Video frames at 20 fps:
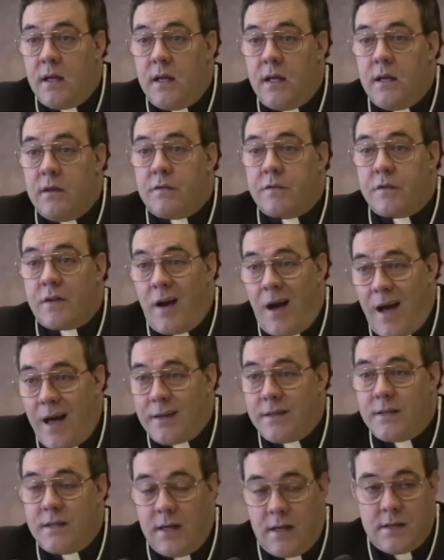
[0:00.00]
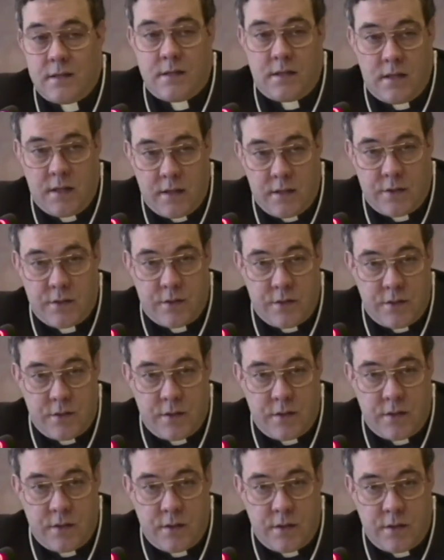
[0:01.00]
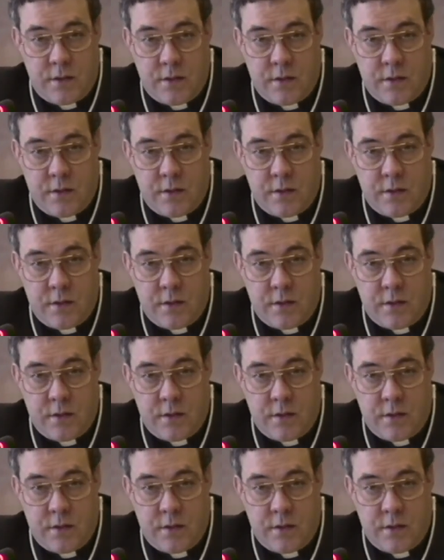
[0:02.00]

If God does this